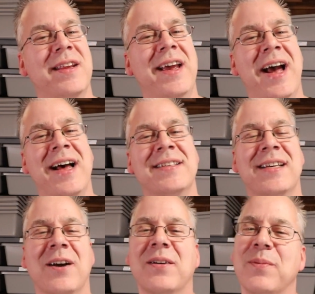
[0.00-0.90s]
the
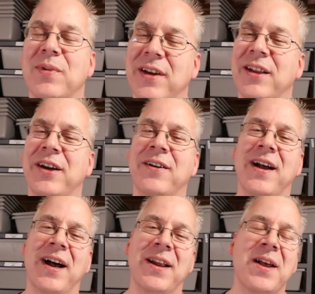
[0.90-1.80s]
ads out completely or
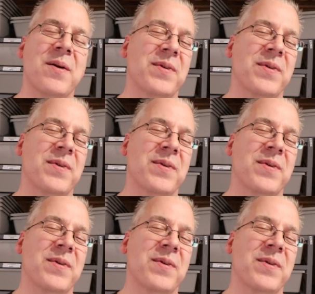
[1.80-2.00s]
not,